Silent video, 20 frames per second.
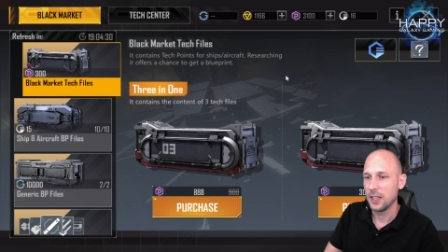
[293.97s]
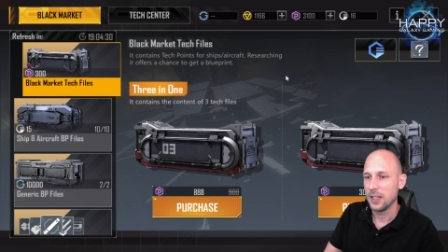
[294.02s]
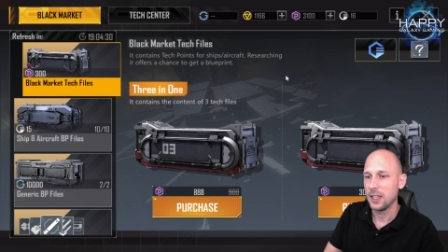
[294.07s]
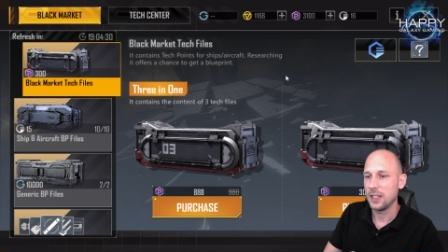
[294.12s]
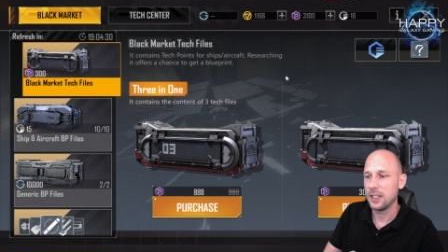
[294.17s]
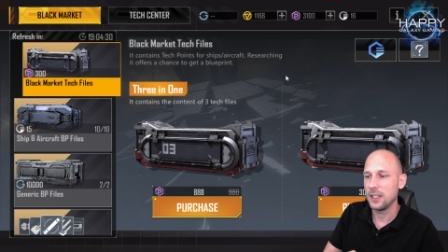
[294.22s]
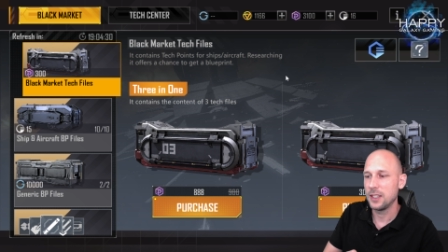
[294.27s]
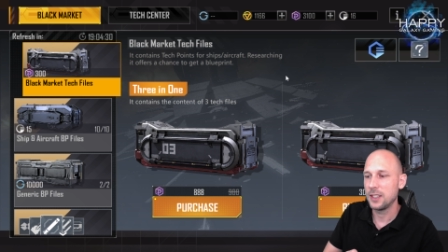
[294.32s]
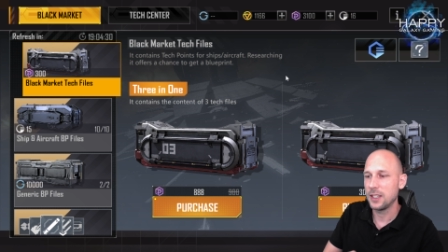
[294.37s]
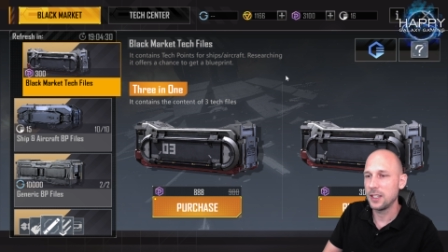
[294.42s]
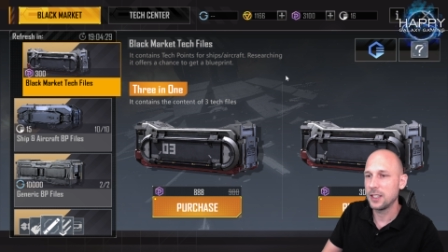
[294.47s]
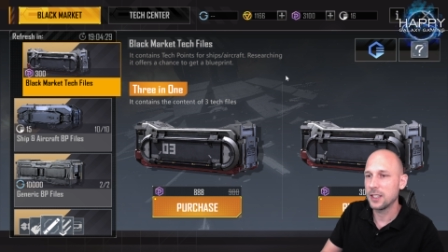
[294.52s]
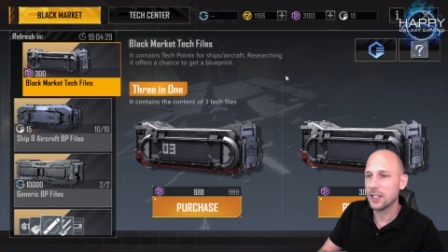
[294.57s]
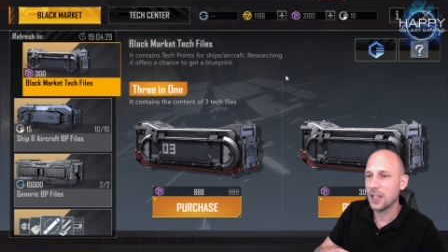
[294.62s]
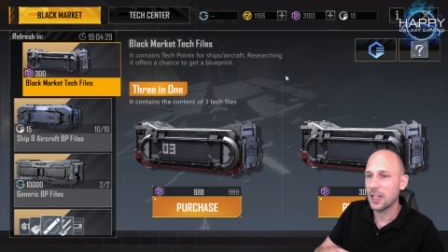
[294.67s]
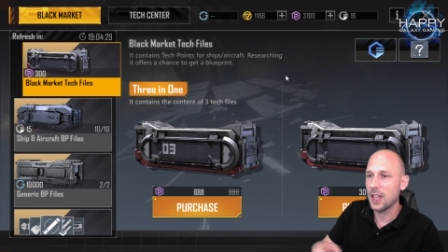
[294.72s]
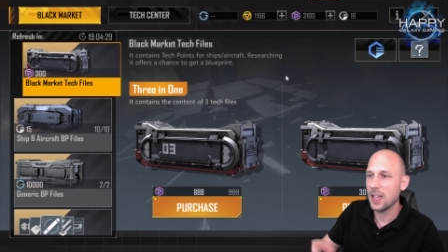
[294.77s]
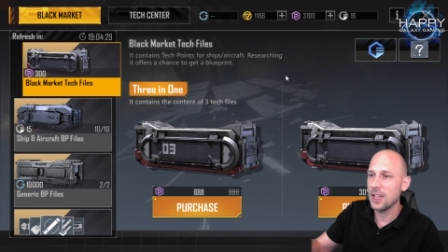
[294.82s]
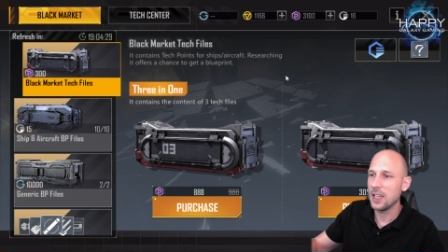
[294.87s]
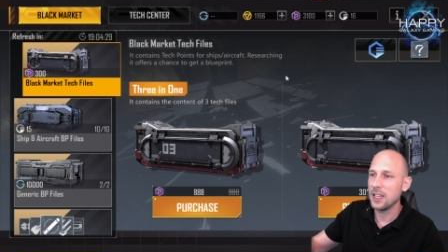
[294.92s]
In this
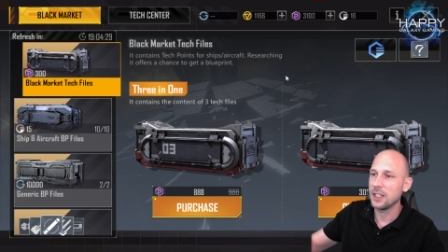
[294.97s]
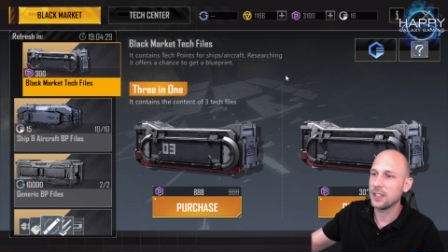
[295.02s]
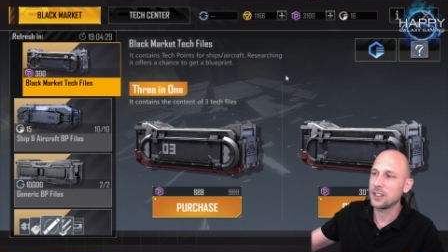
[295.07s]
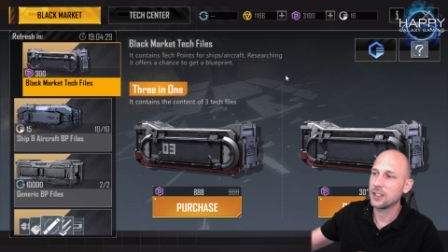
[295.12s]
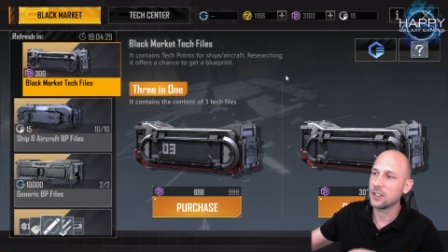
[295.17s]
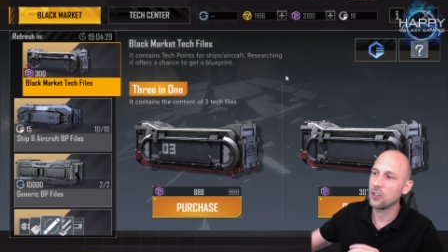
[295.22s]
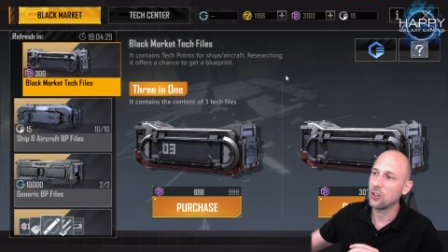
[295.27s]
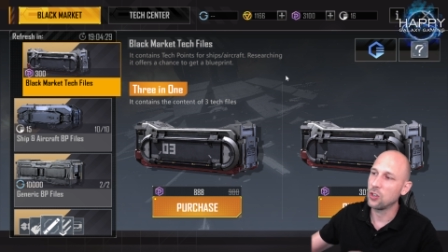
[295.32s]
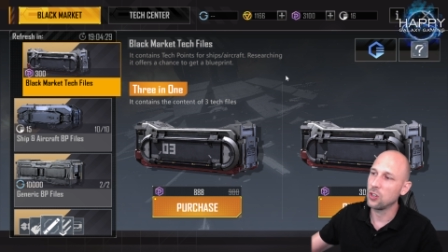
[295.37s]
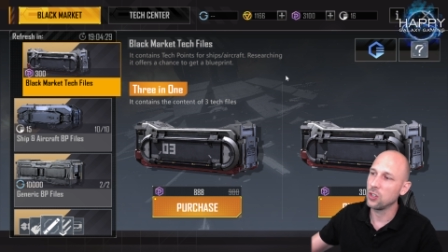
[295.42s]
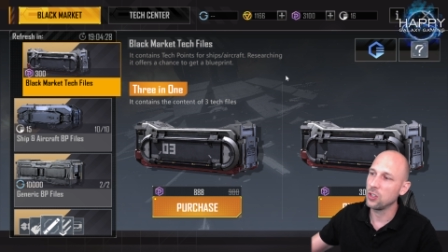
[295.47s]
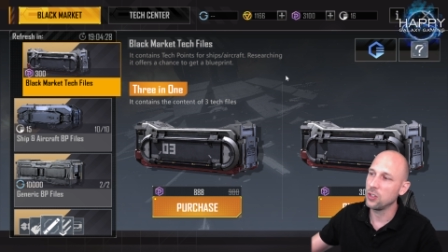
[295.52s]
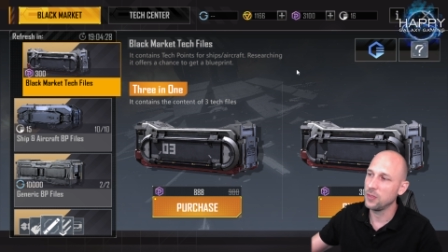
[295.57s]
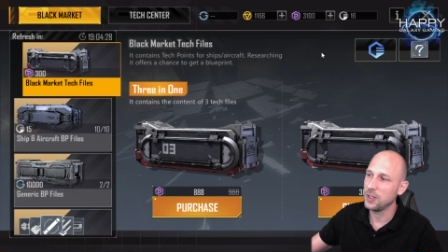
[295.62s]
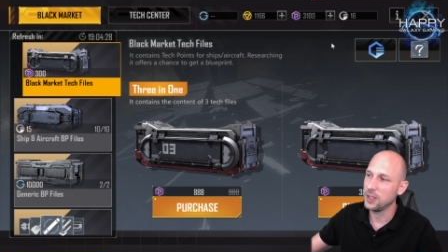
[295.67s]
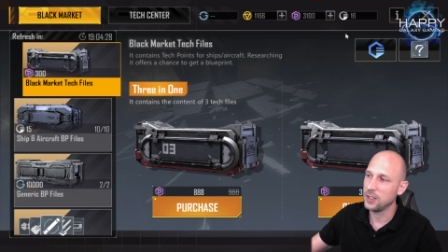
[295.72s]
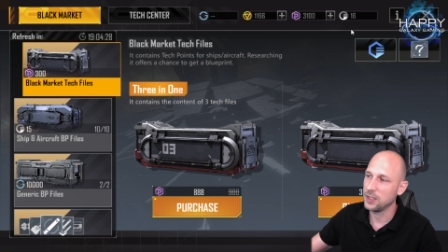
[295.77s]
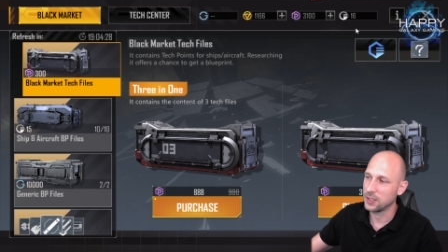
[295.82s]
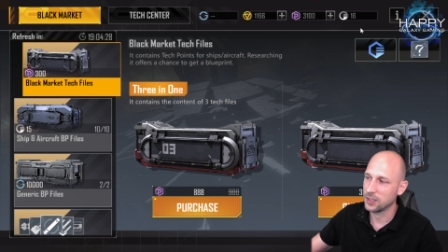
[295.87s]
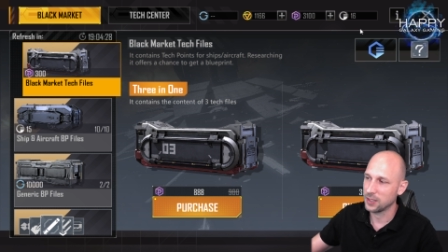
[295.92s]
case,
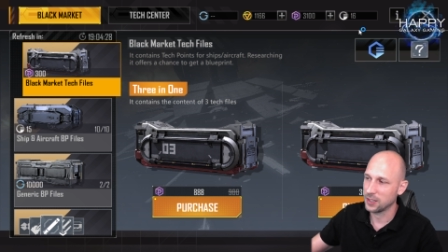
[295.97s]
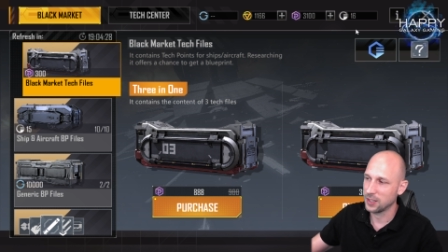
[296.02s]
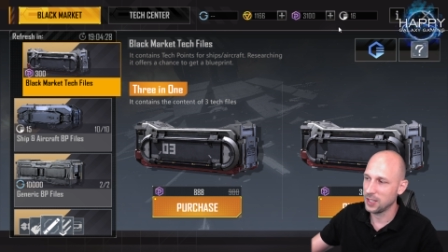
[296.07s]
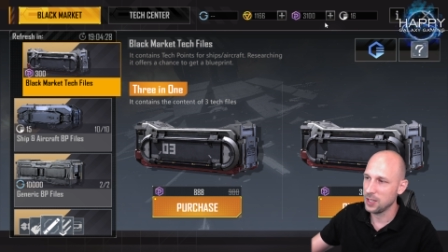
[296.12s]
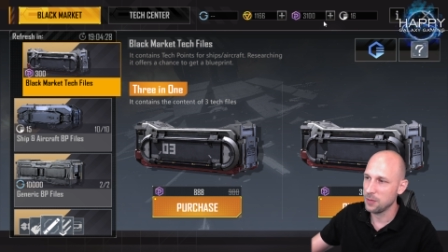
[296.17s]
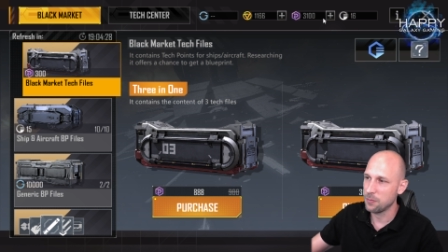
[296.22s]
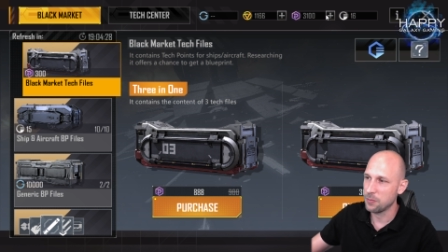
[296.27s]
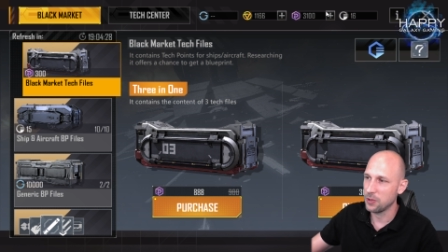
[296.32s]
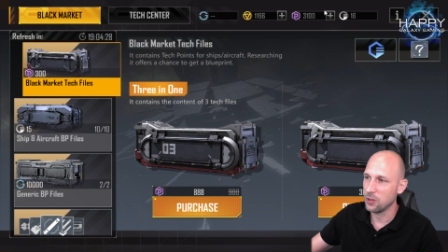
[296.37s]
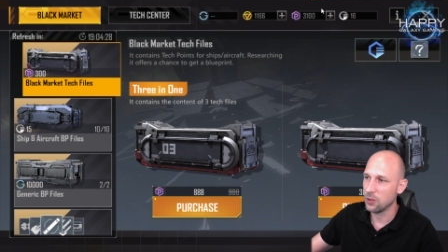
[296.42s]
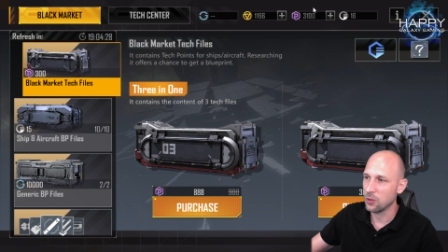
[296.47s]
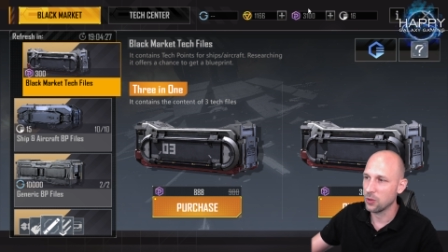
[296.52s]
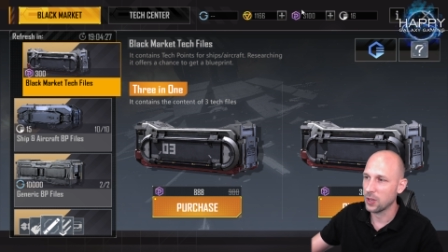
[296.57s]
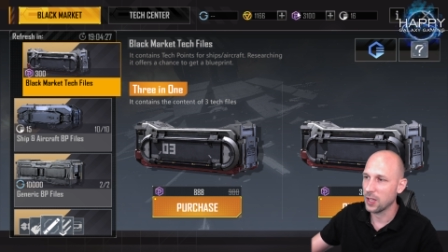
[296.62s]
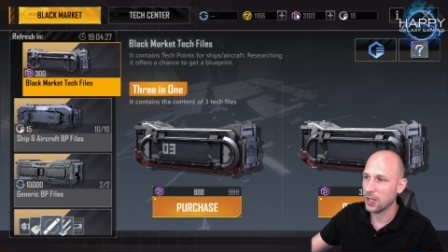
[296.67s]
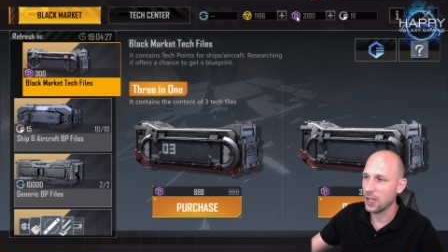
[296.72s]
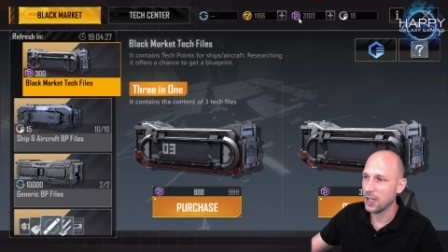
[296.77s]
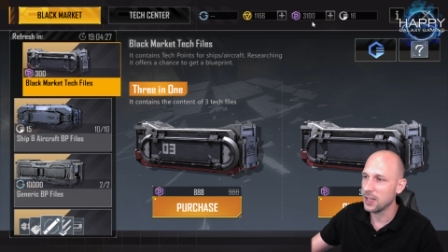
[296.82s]
always keep a look